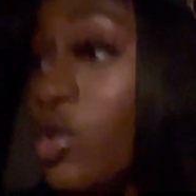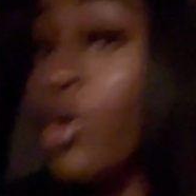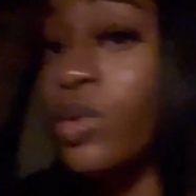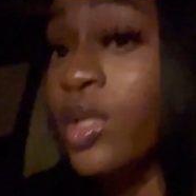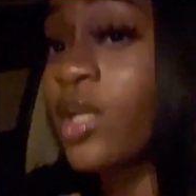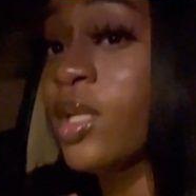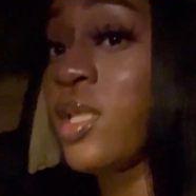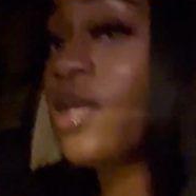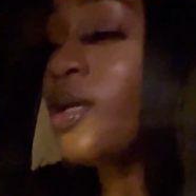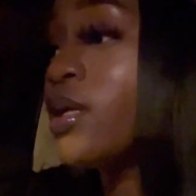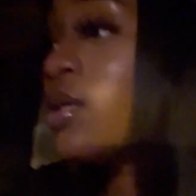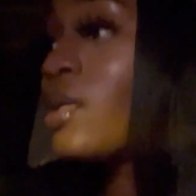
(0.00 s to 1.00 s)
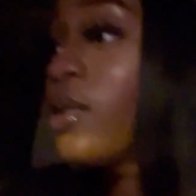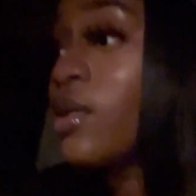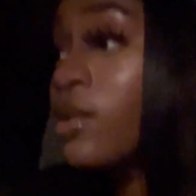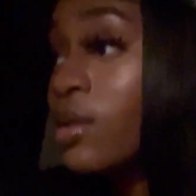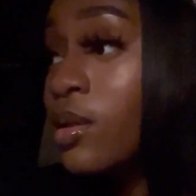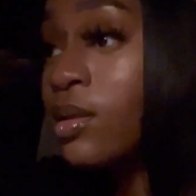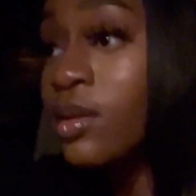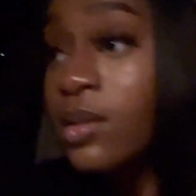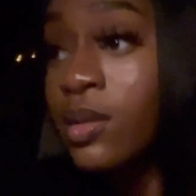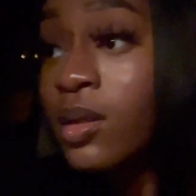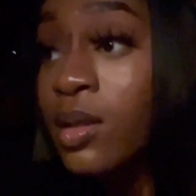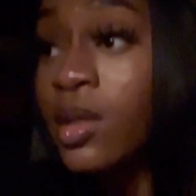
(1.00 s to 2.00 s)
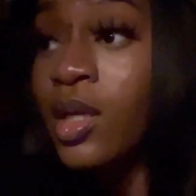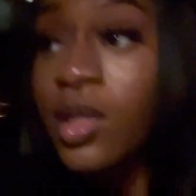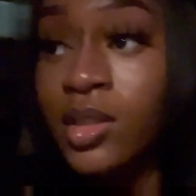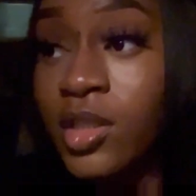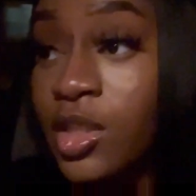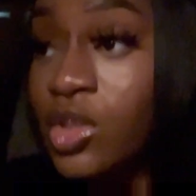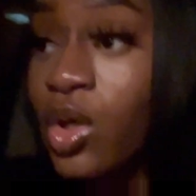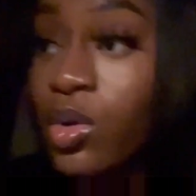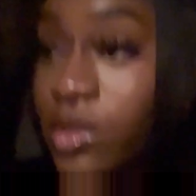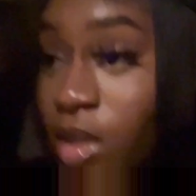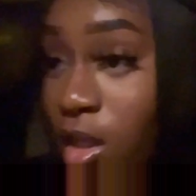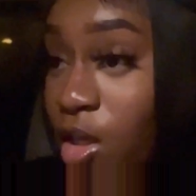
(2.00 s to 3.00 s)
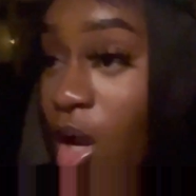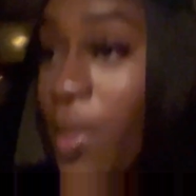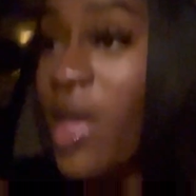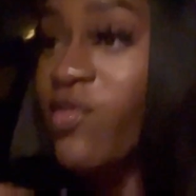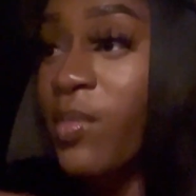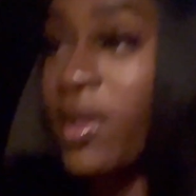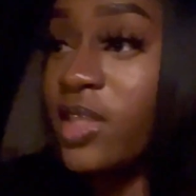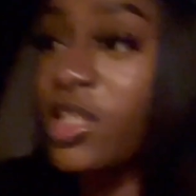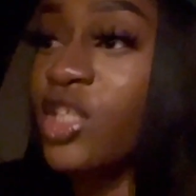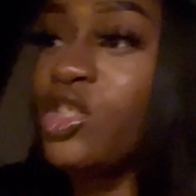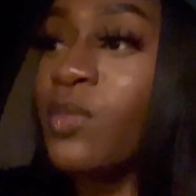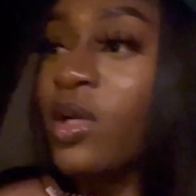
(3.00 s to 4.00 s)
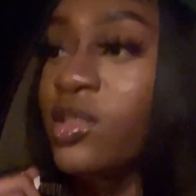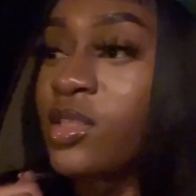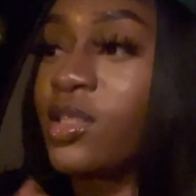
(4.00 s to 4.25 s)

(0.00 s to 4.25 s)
No, literally. This is whole that? Thing, y'all. I'm not about to say too much.